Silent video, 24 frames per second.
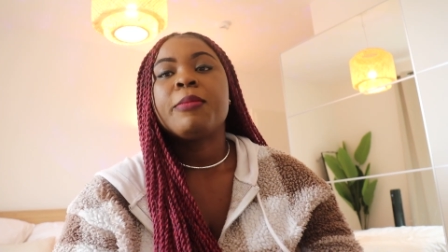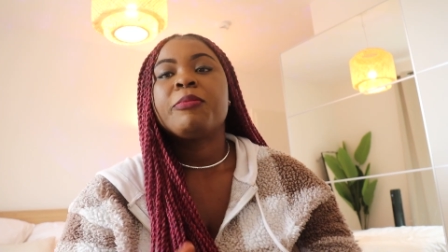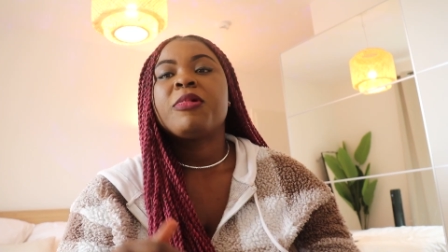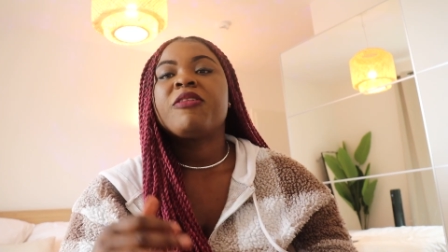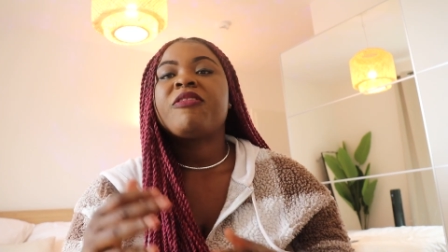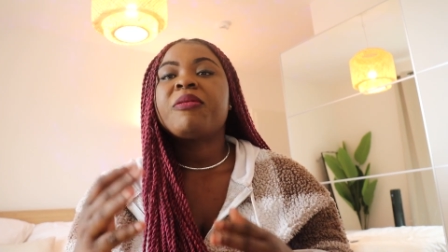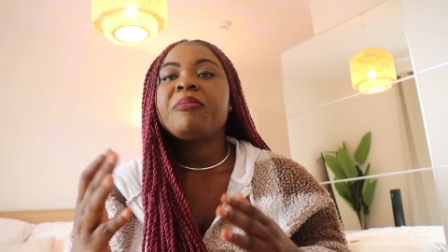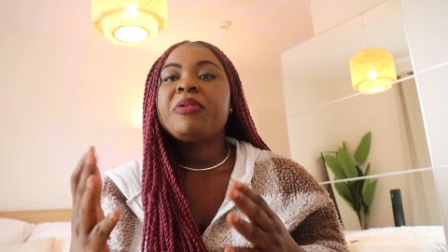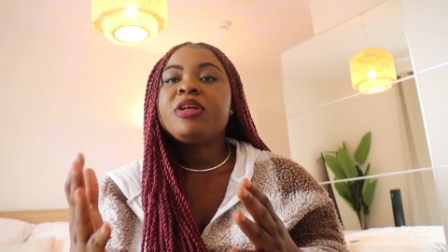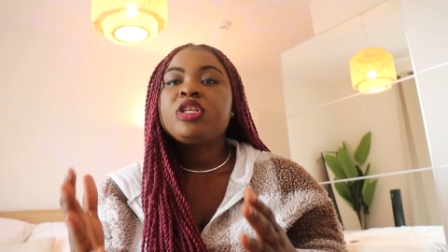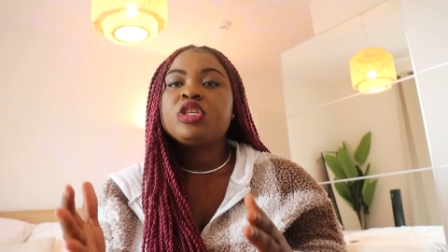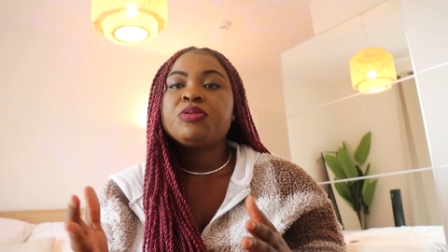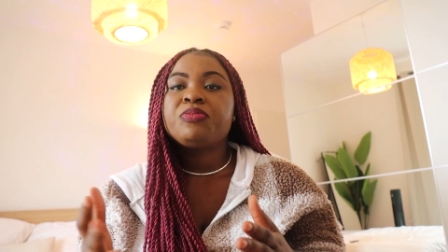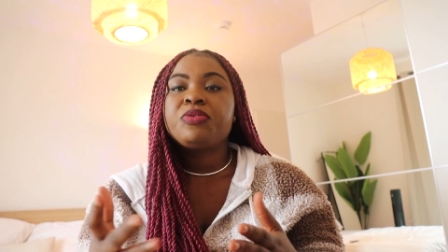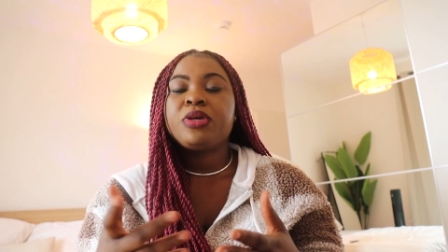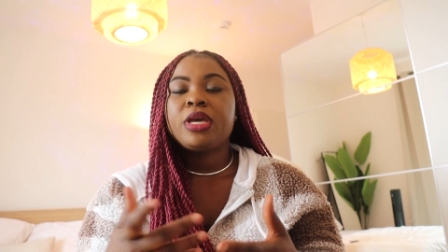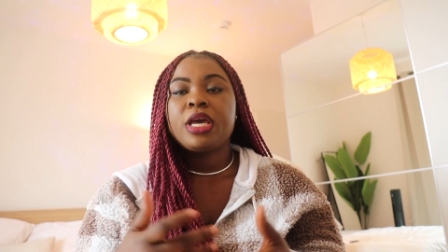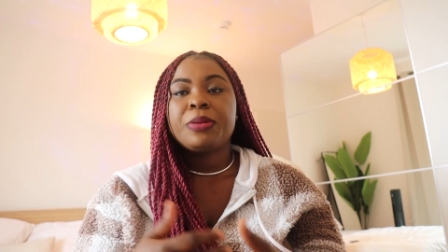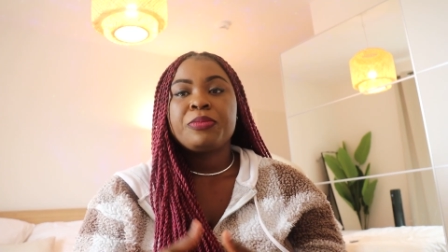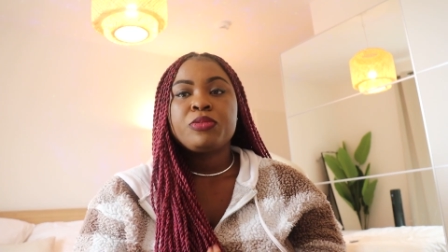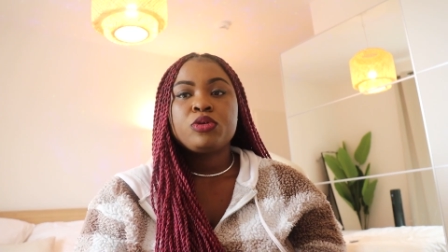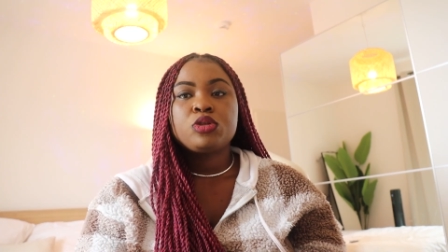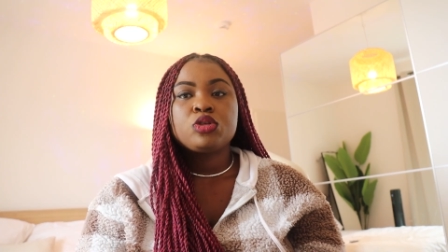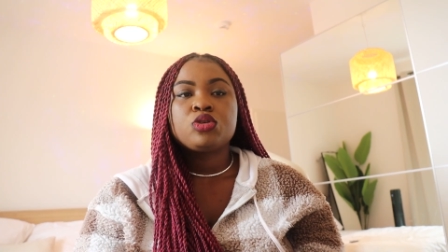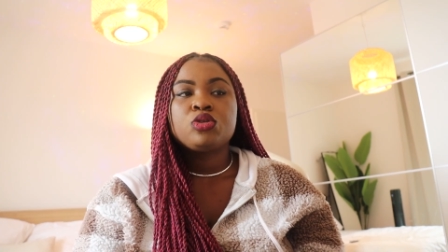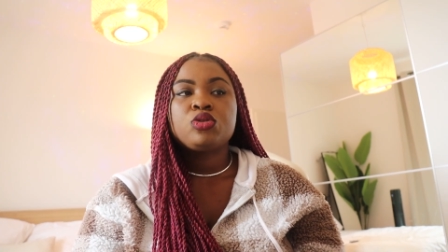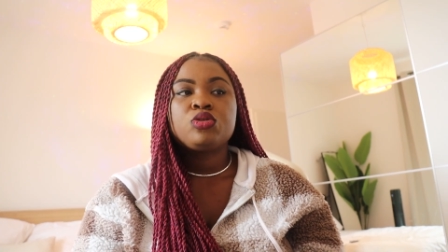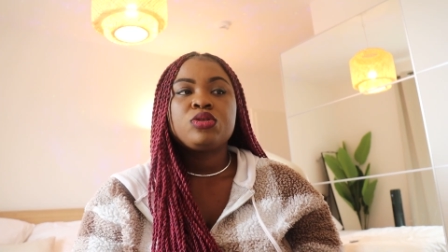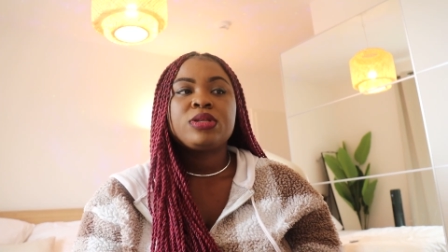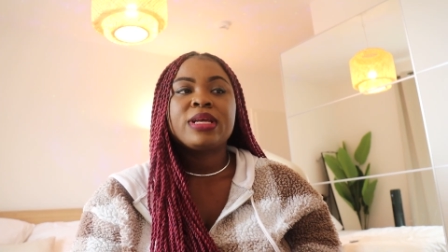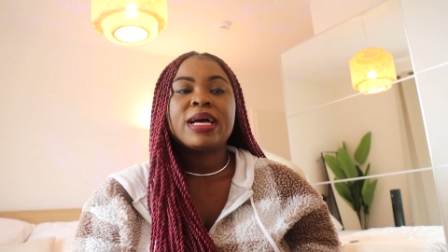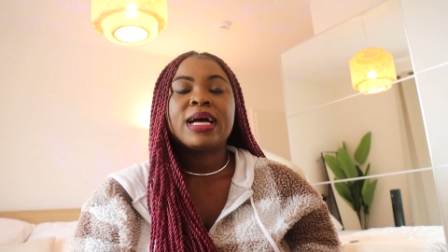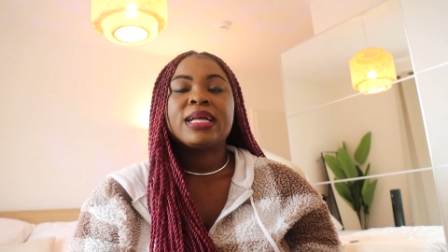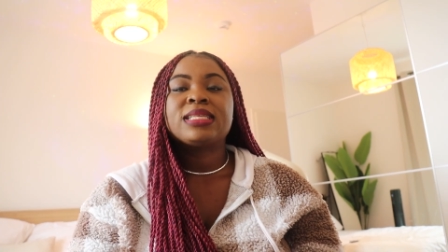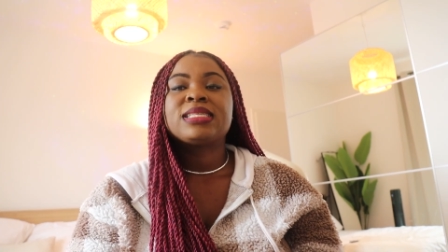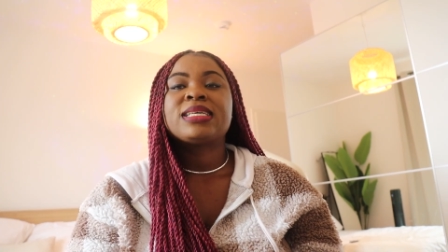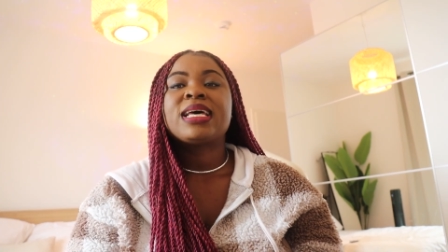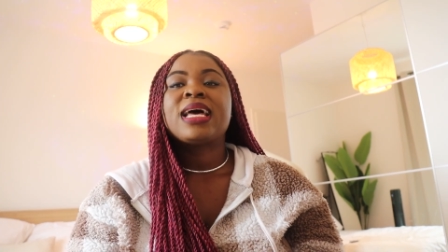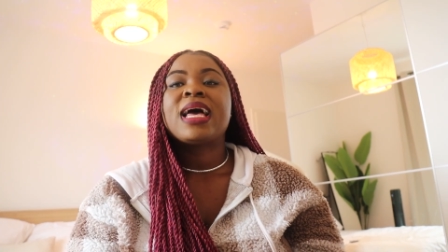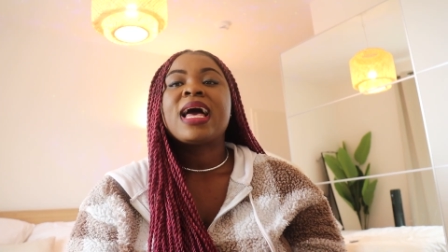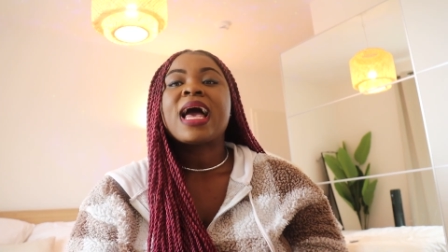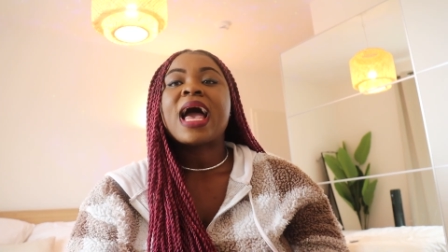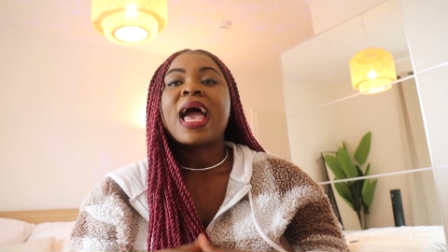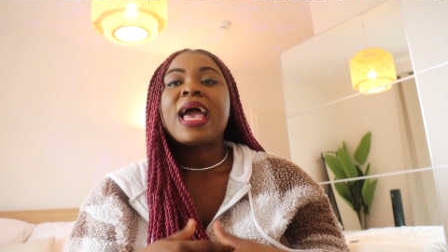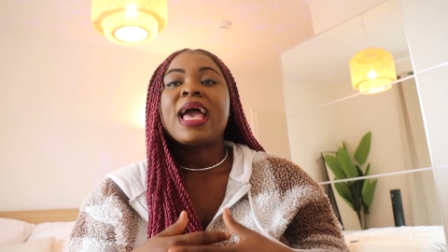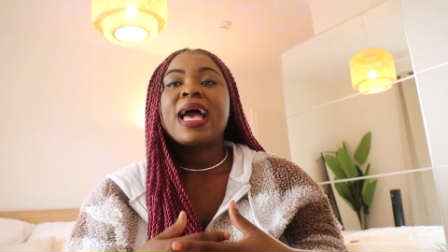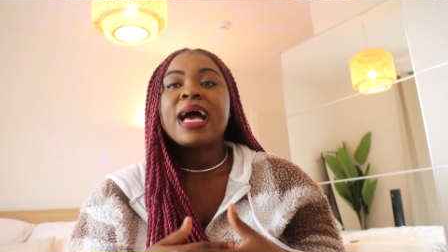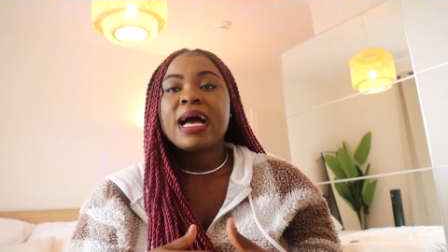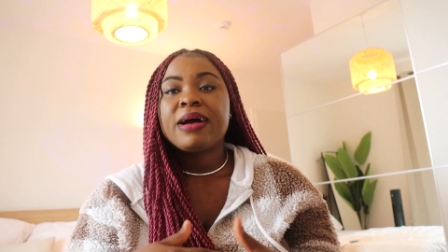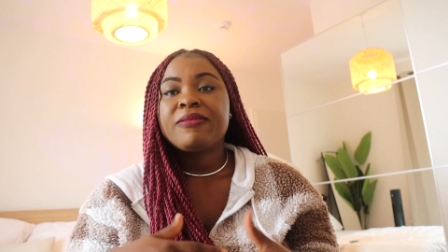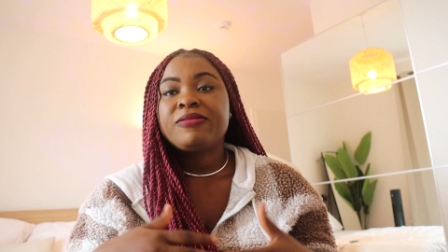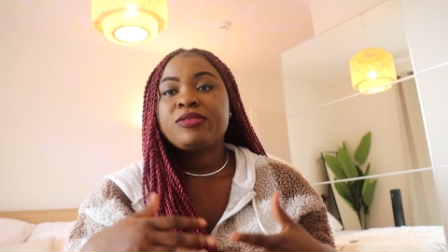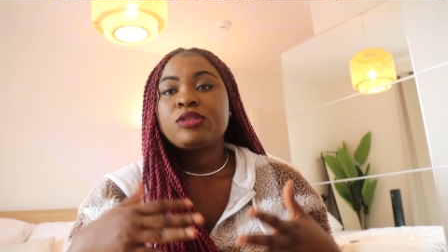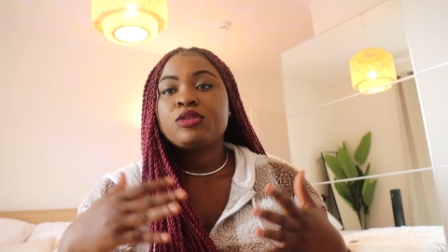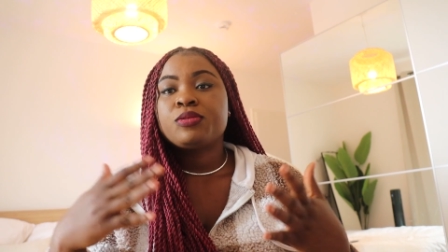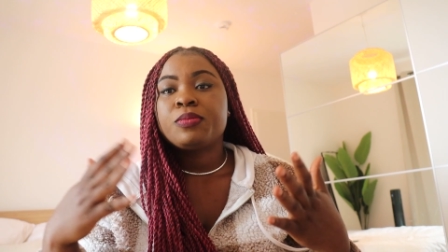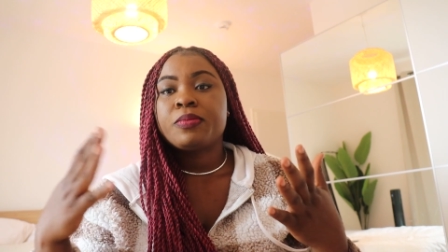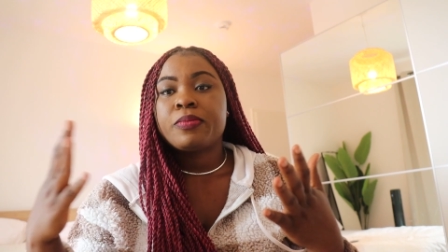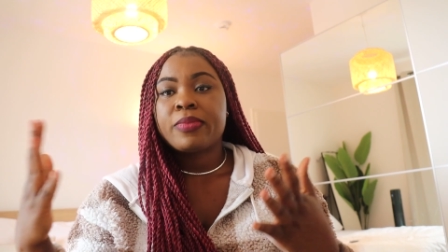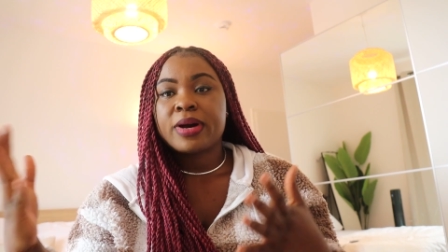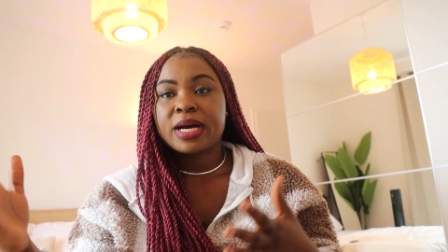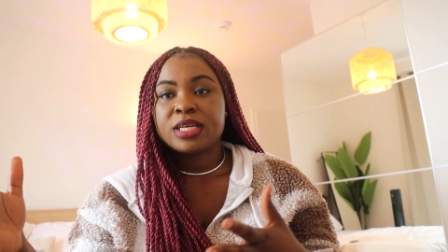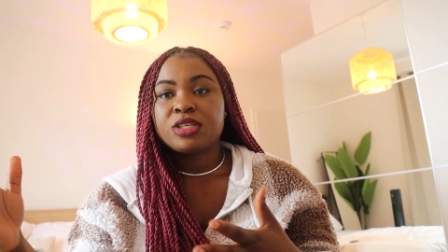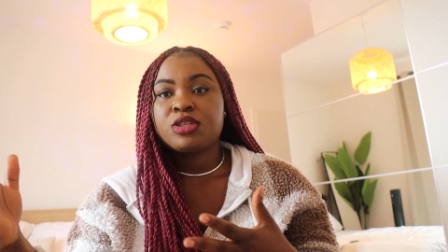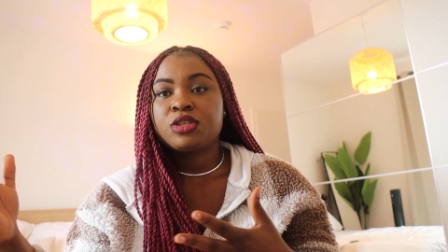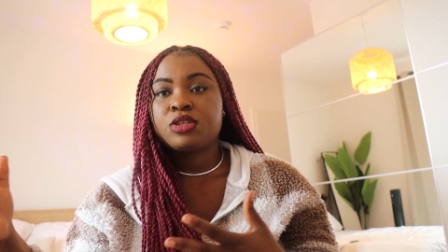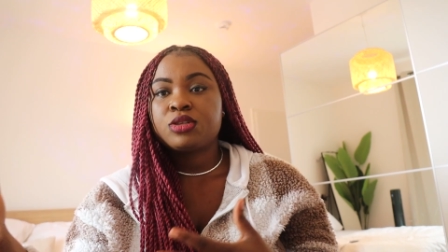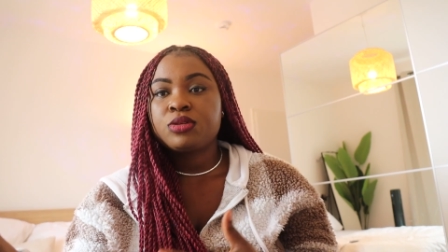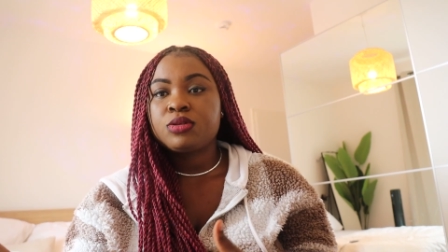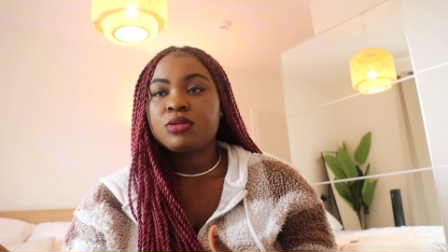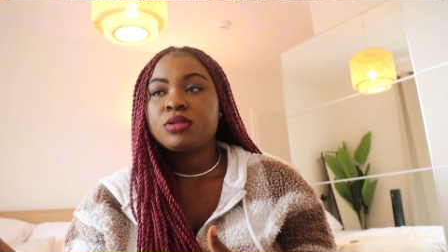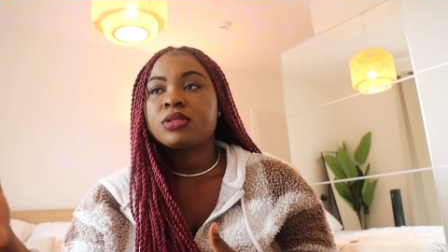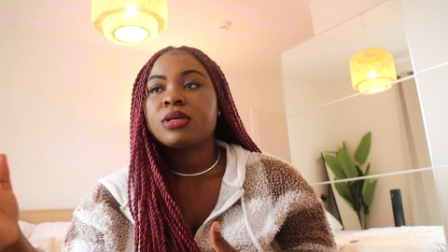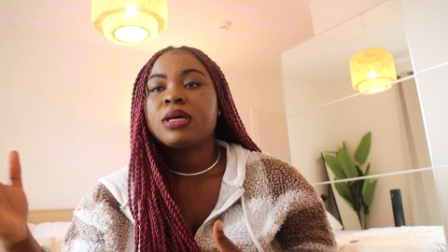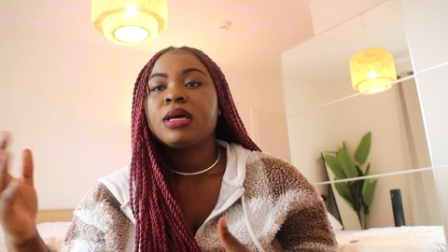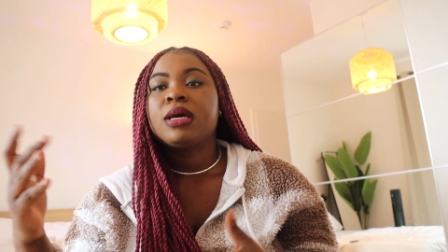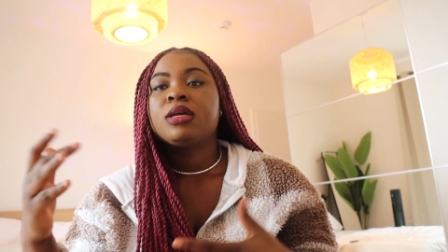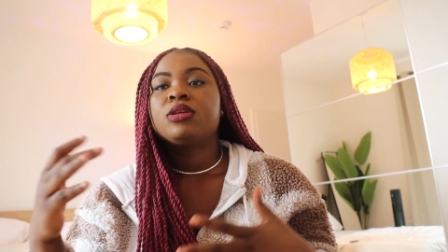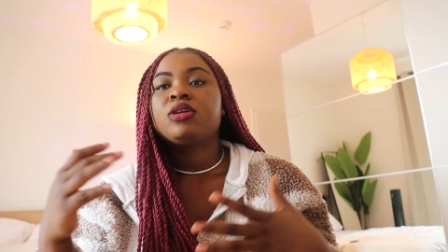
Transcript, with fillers: But for me to be able to do that, I have to batch shoot.